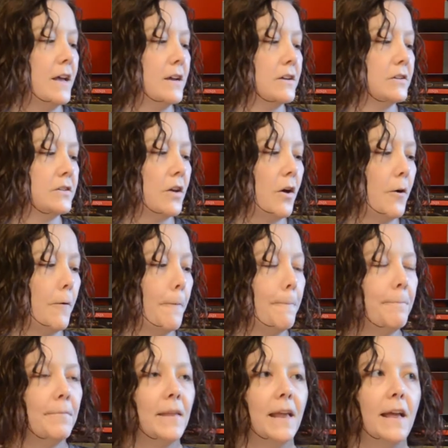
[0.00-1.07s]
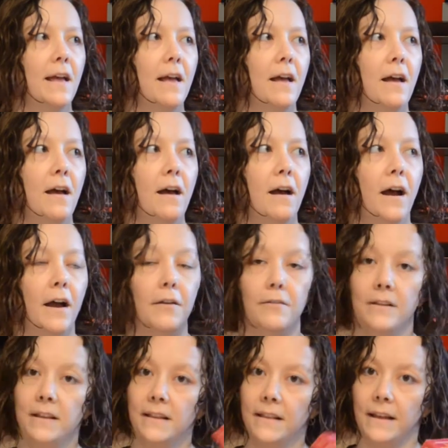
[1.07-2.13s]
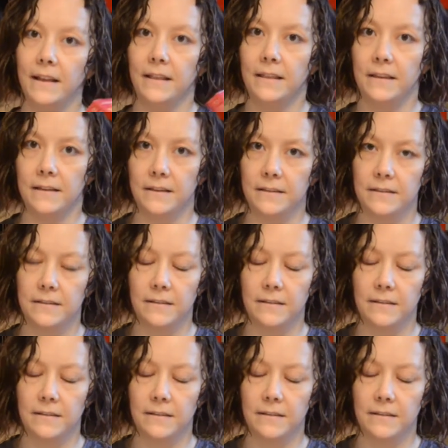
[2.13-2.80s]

So I really like this.